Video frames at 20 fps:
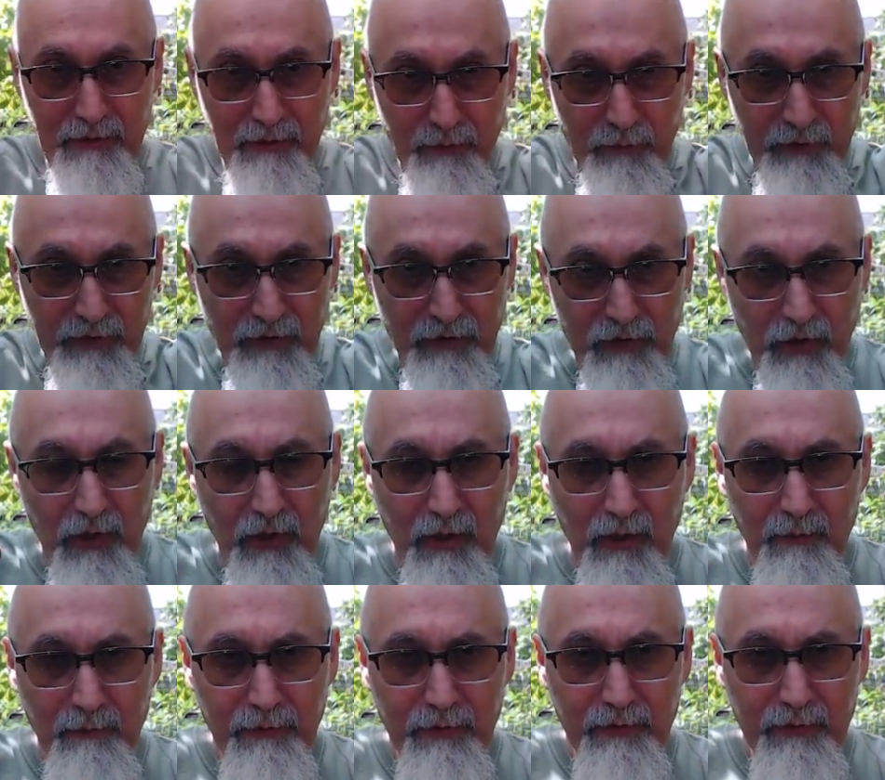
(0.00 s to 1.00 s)
with a top,
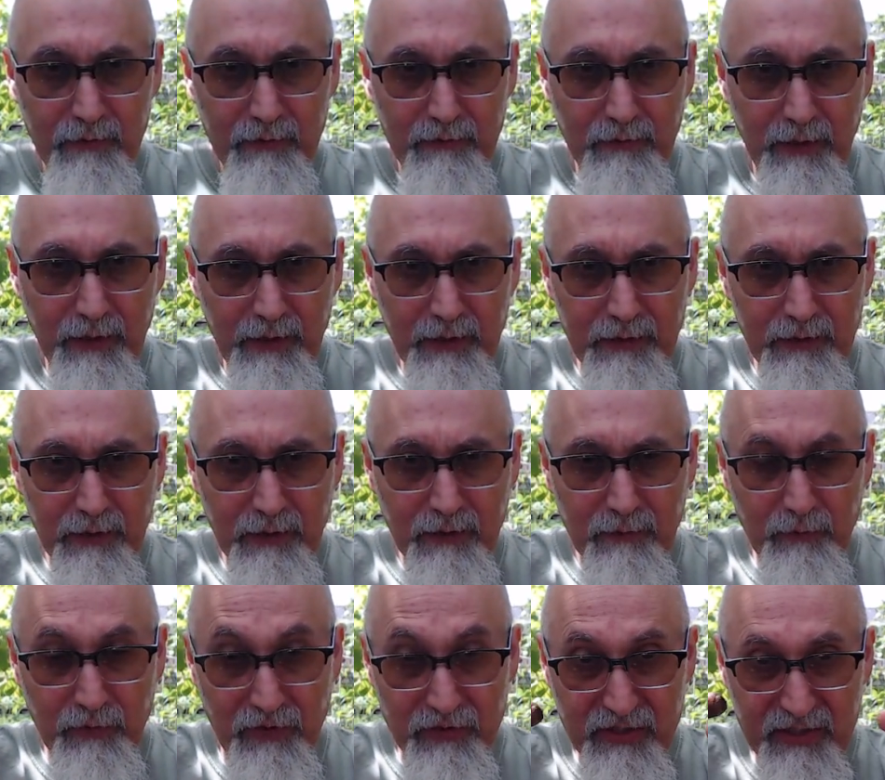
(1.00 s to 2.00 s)
right?
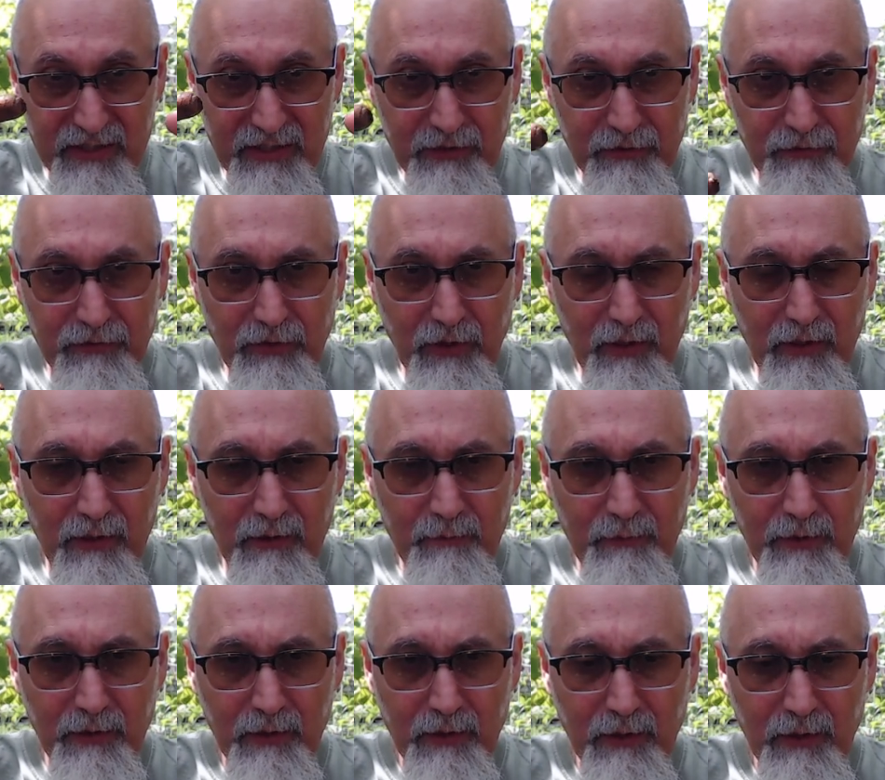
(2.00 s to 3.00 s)
With a cedar top.
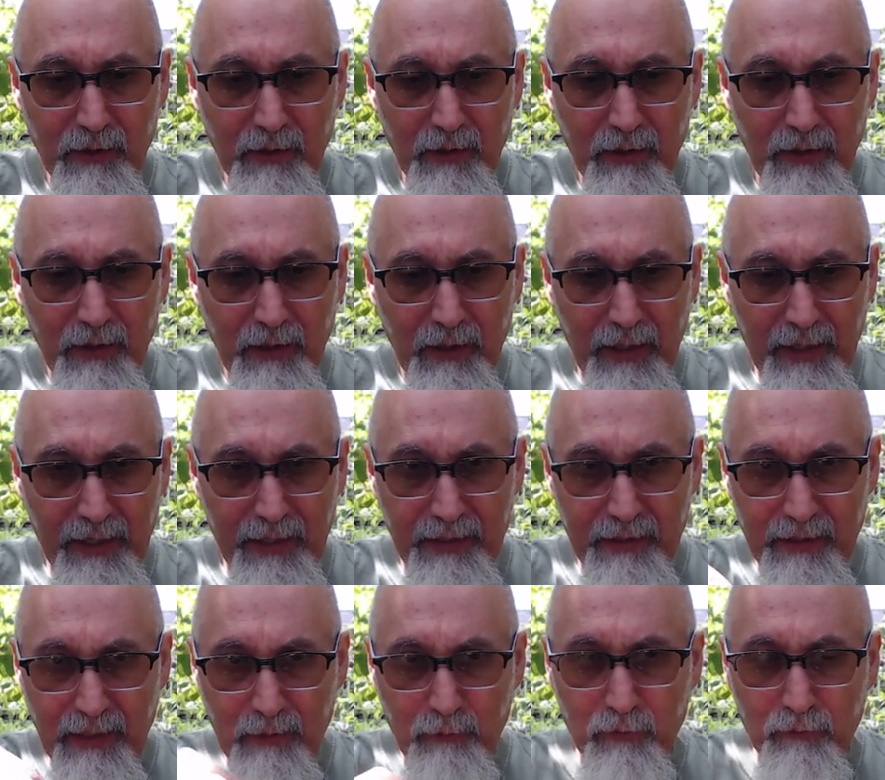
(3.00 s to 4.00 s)
And
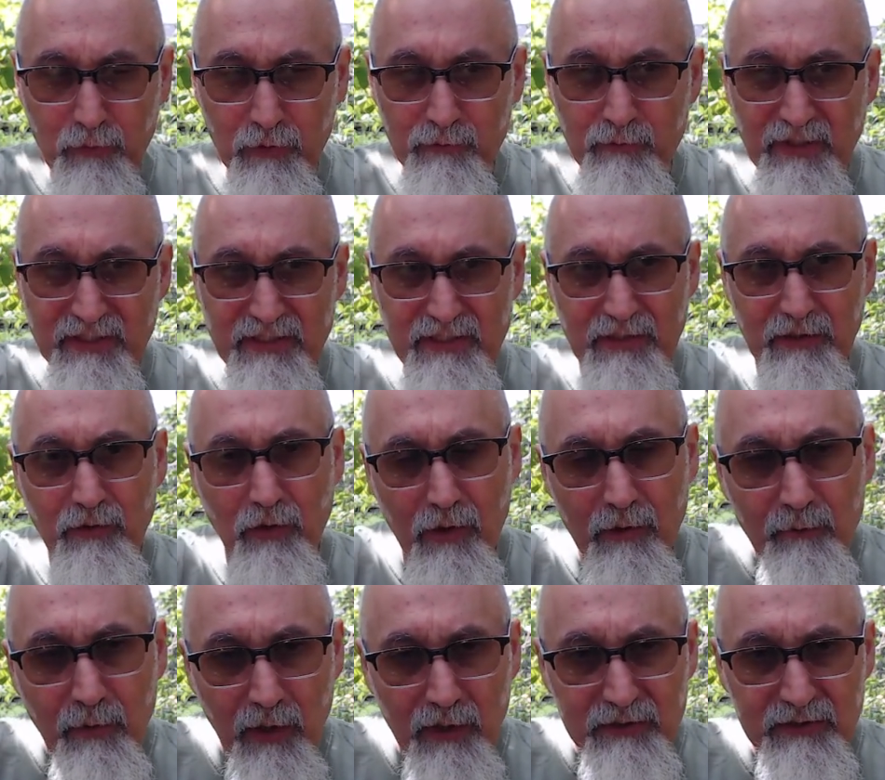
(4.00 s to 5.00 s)
I would put my cigar
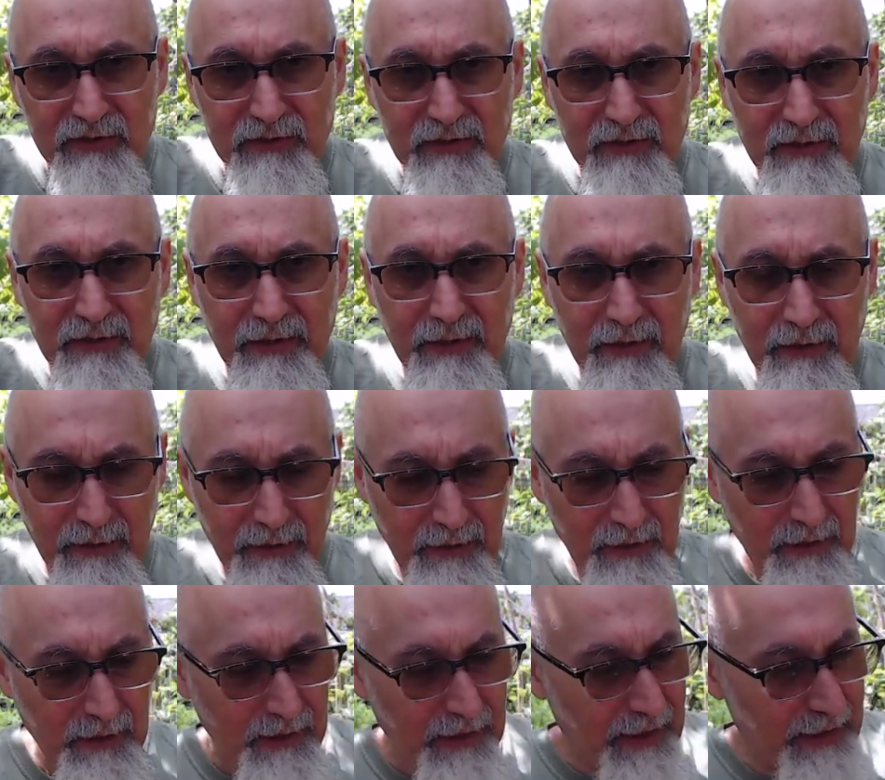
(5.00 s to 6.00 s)
boxes in there,
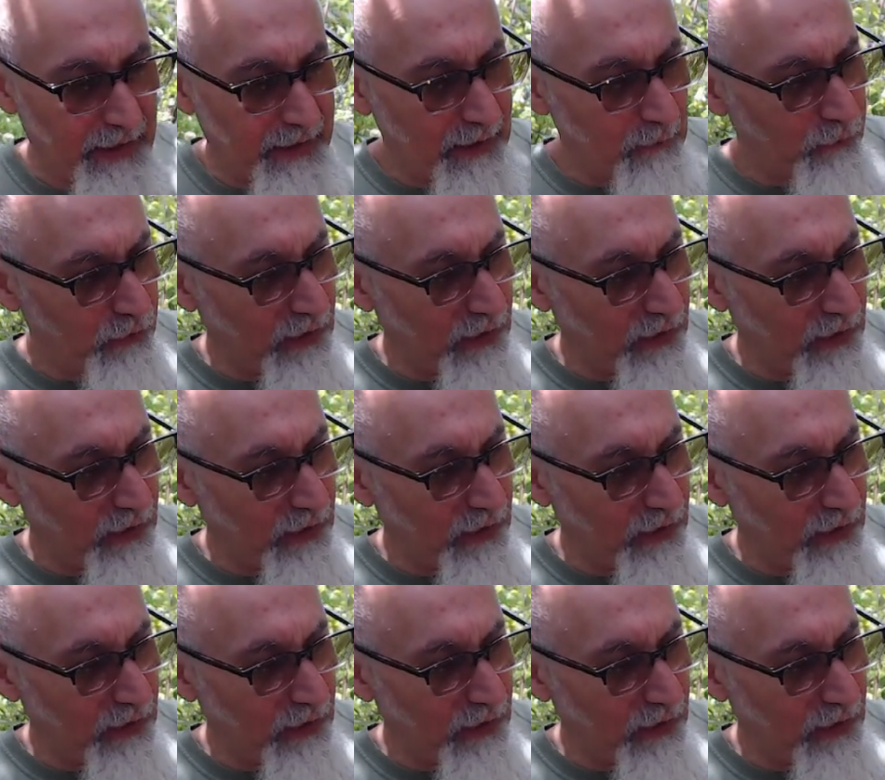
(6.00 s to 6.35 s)
and I would